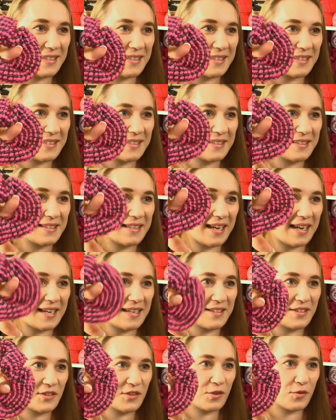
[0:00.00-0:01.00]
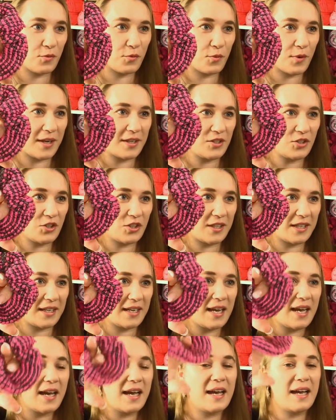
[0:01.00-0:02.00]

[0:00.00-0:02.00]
This is a scrunchie.